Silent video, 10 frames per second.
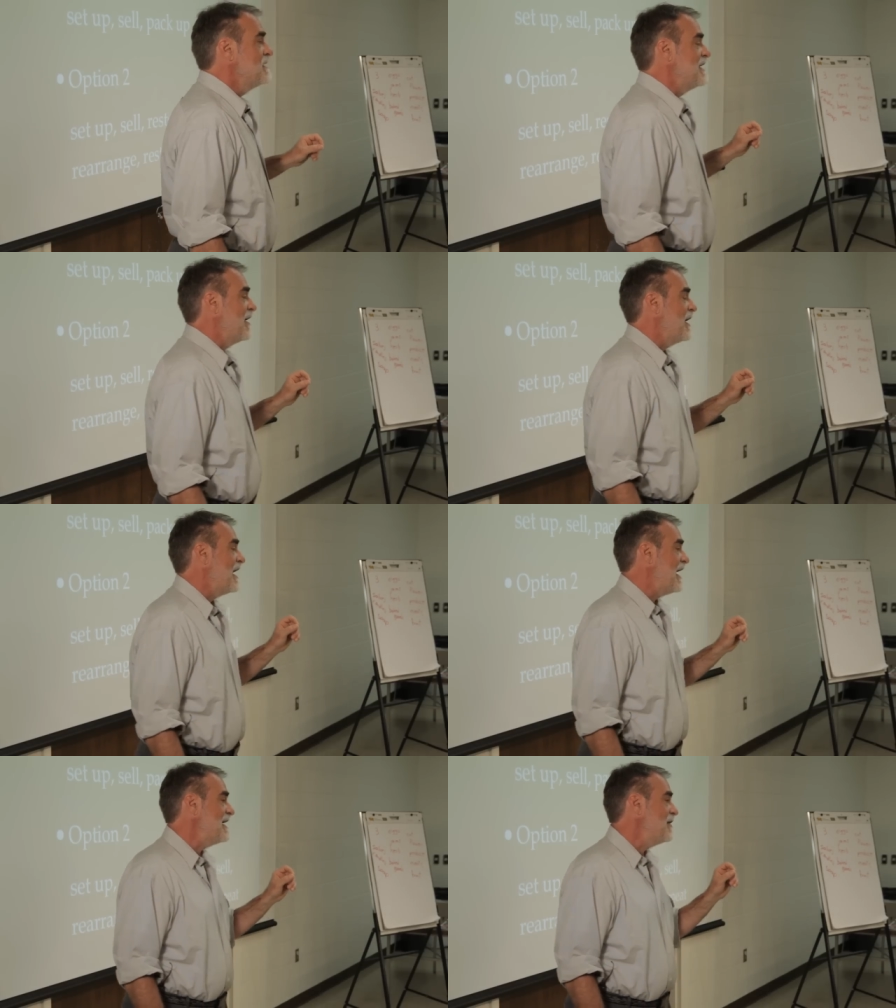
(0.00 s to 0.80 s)
Now,
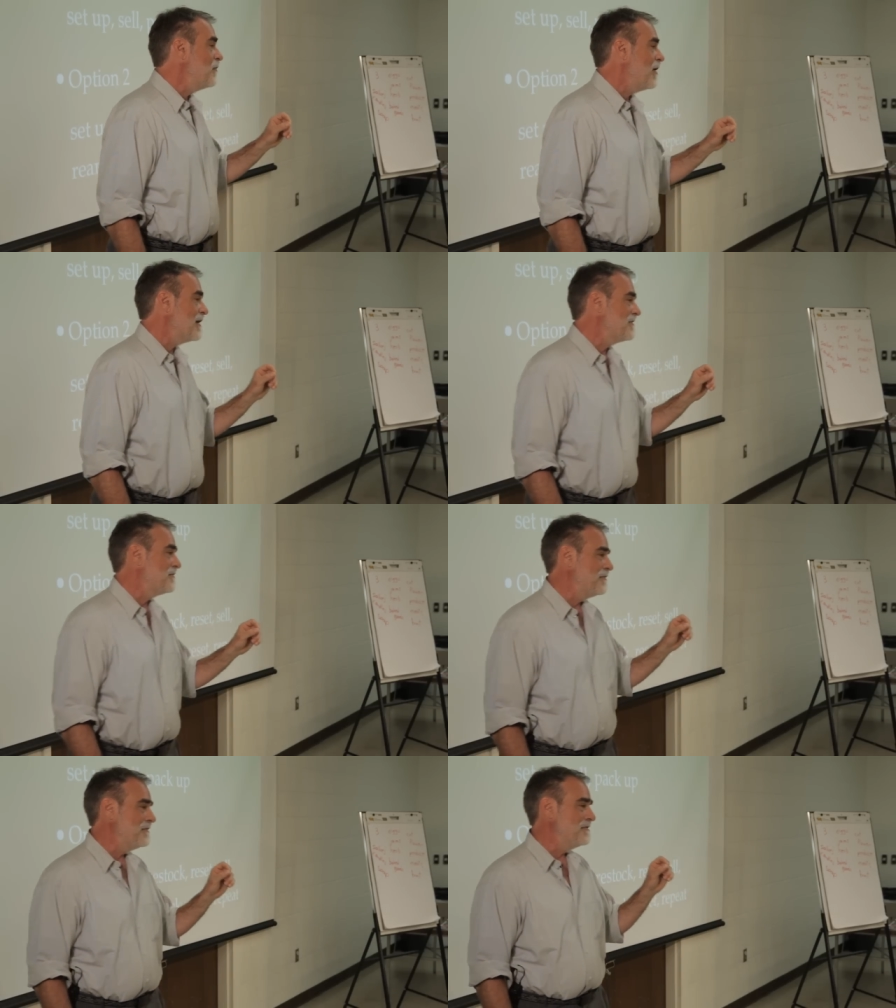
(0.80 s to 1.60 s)
I can walk
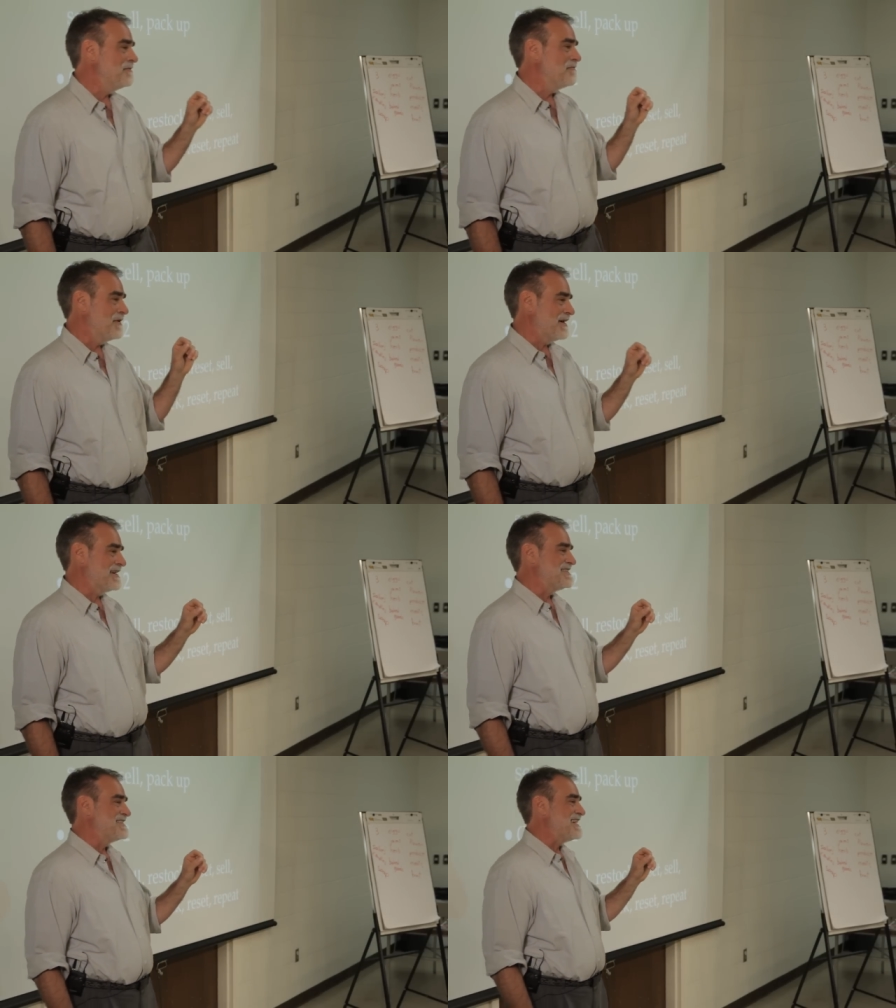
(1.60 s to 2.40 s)
through
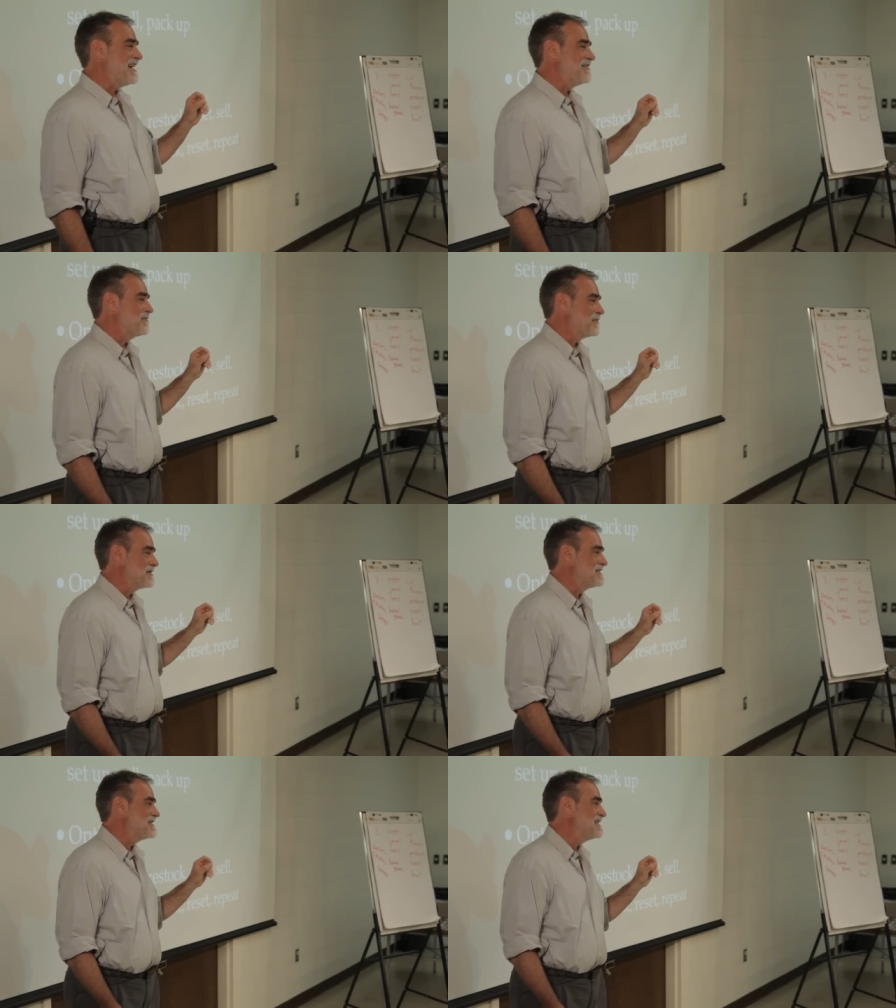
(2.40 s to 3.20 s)
markets I've
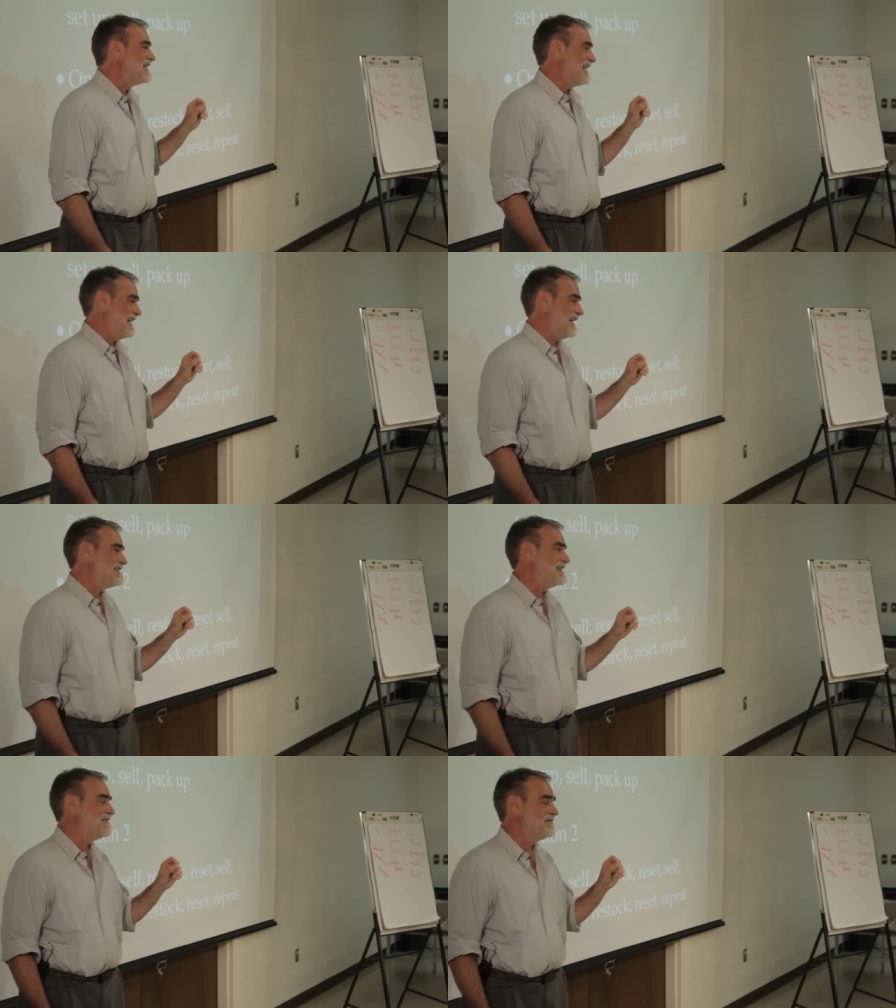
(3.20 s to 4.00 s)
worked at
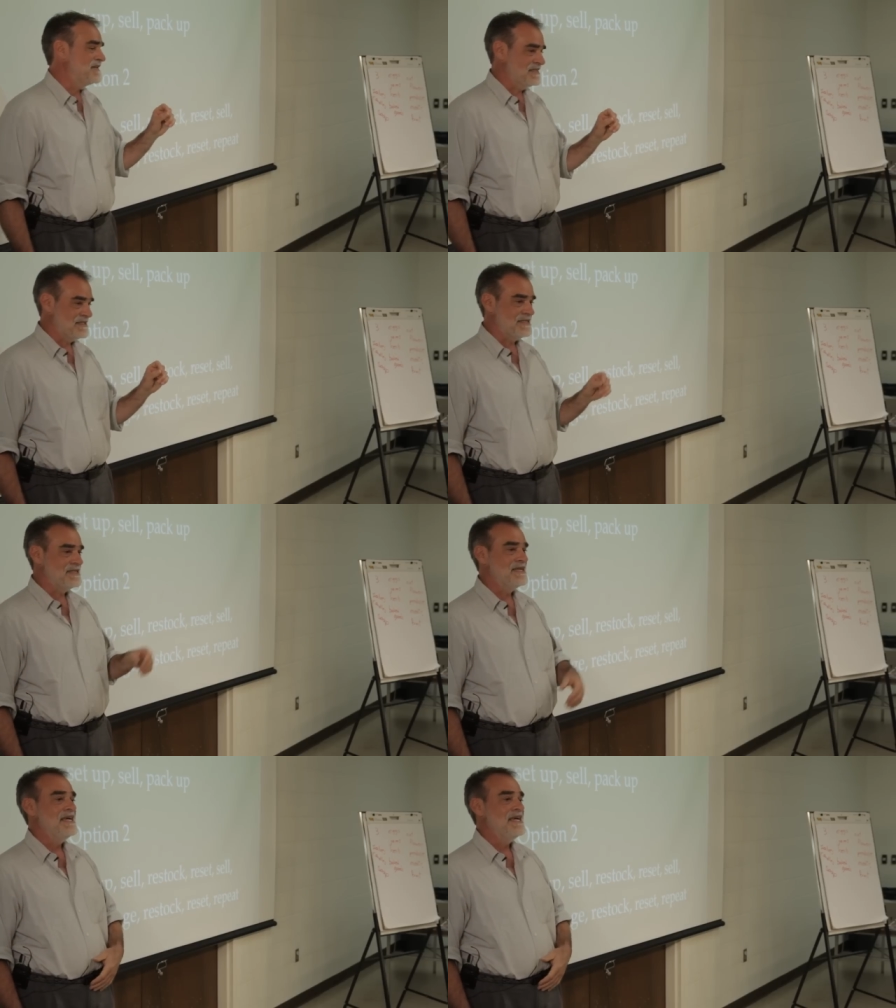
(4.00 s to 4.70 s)
and visited